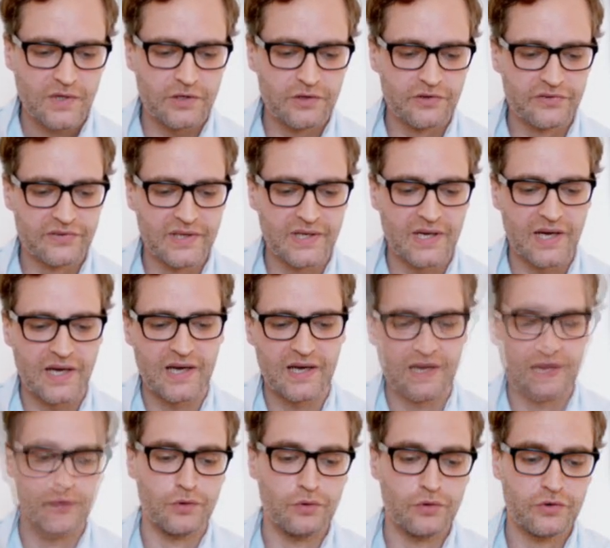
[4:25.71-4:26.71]
you see I
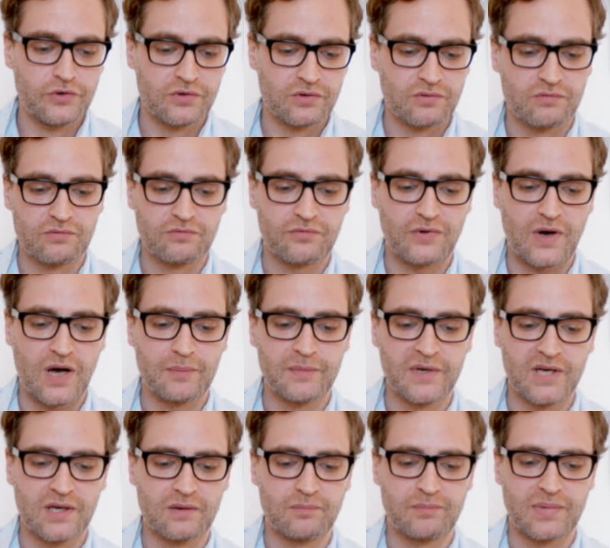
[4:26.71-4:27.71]
have food
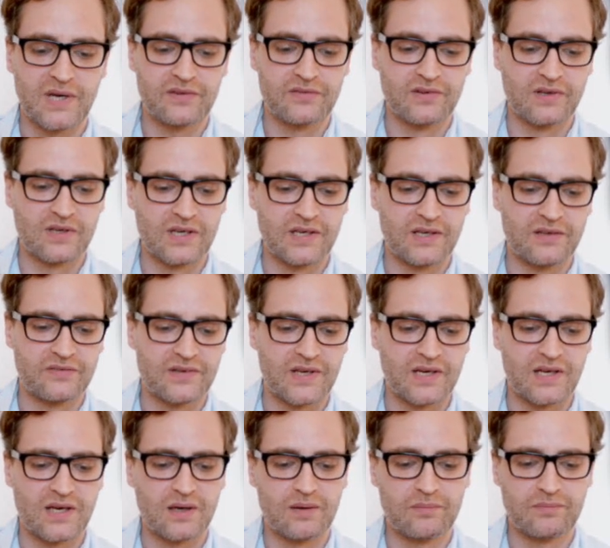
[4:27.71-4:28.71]
farming basically
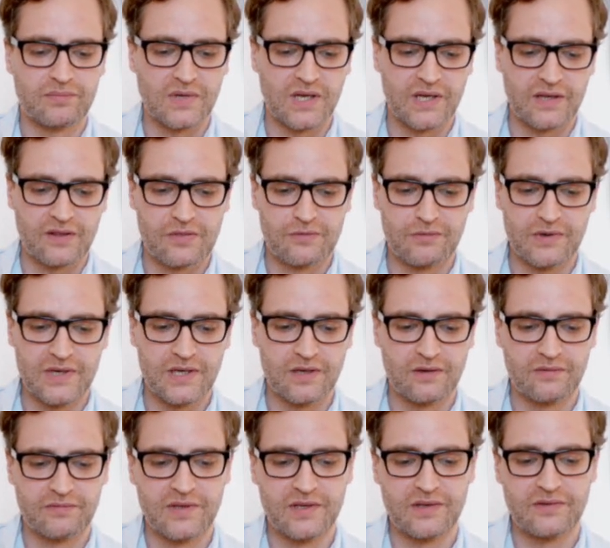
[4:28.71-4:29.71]
set up, like 3
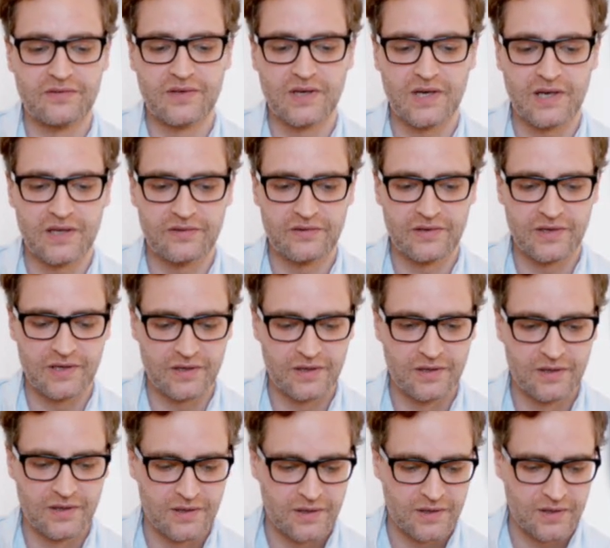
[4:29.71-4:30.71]
of these guys
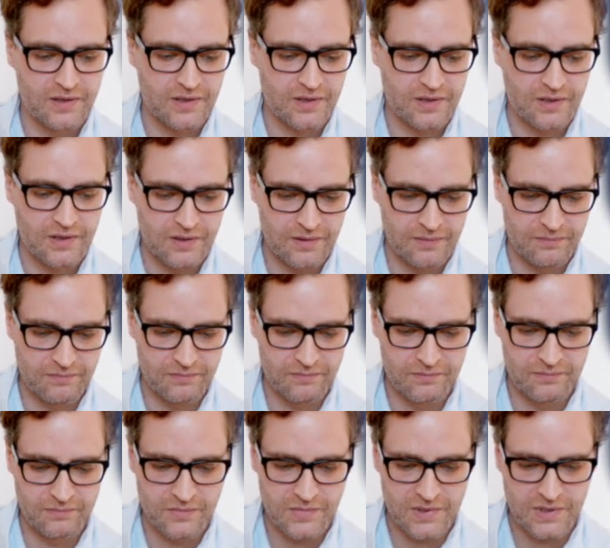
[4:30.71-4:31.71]
here. Oh
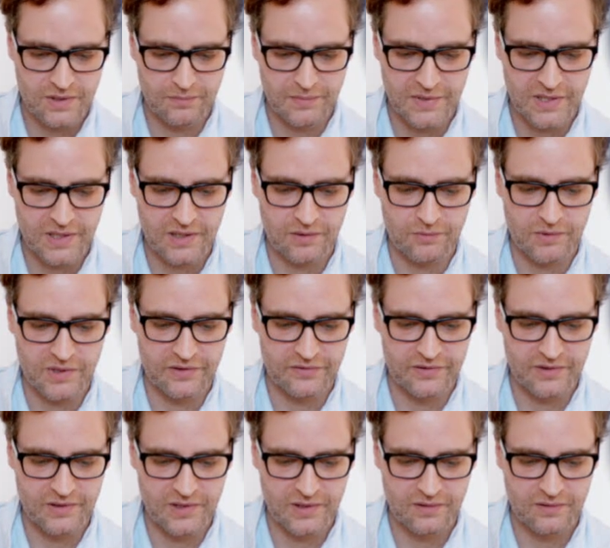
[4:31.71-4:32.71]
my god, where is
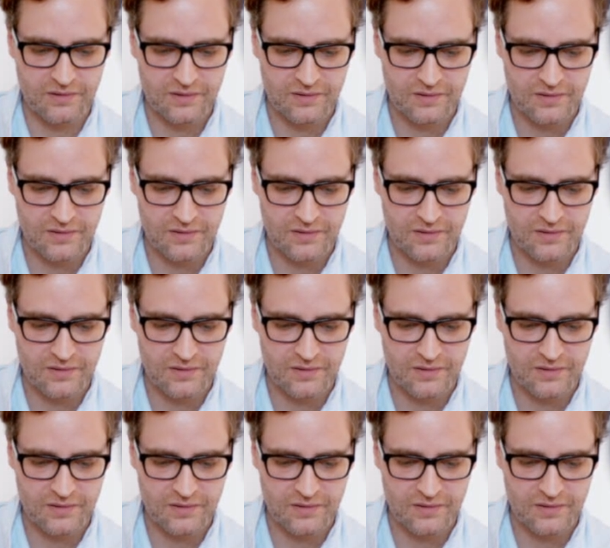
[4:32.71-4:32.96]
he now?